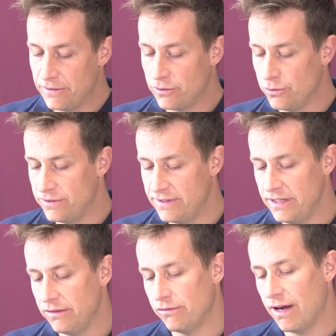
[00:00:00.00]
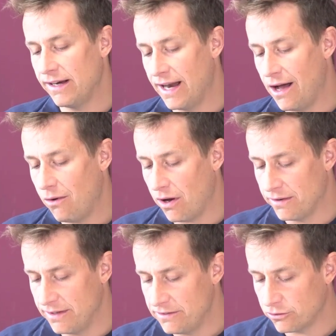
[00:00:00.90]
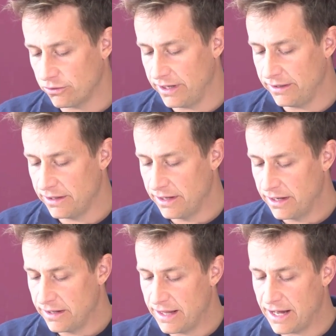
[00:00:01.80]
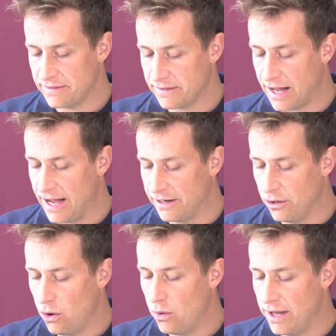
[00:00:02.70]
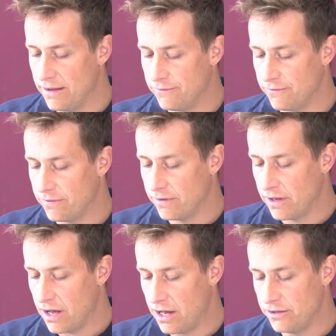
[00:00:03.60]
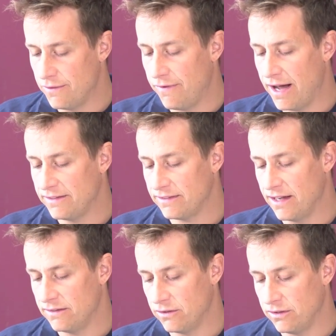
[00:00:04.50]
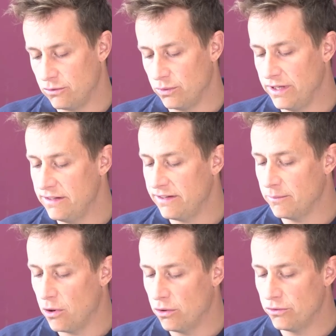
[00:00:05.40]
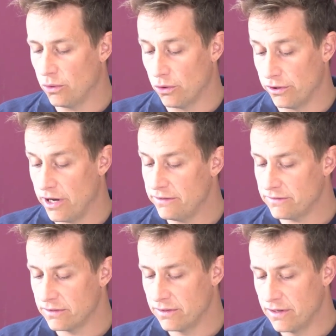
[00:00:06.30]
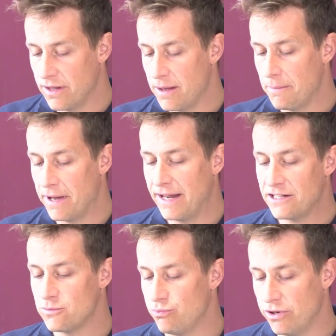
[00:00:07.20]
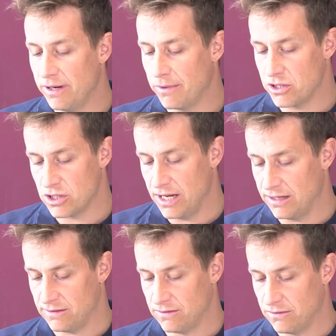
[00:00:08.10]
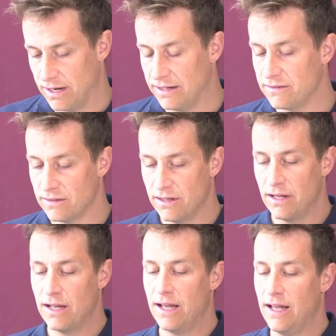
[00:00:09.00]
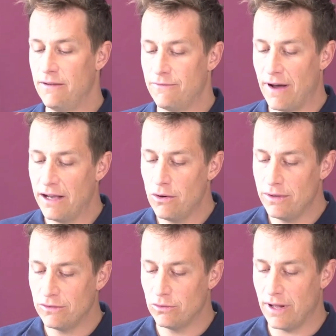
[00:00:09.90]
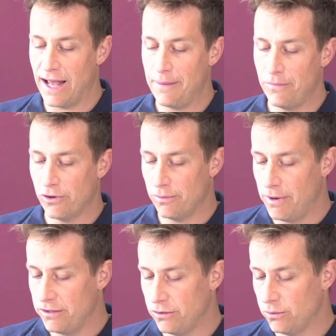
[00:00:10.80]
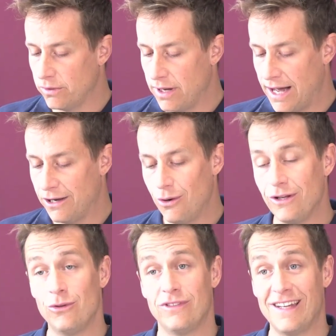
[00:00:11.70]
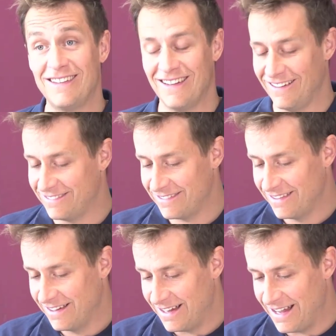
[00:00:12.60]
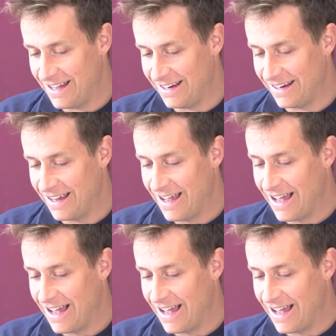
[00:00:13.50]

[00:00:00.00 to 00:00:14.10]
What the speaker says: So you see right now on this screen that I know if a device is into heating mode or not, but that's pretty much it, right? If I go into the hamburger menu, I go into settings and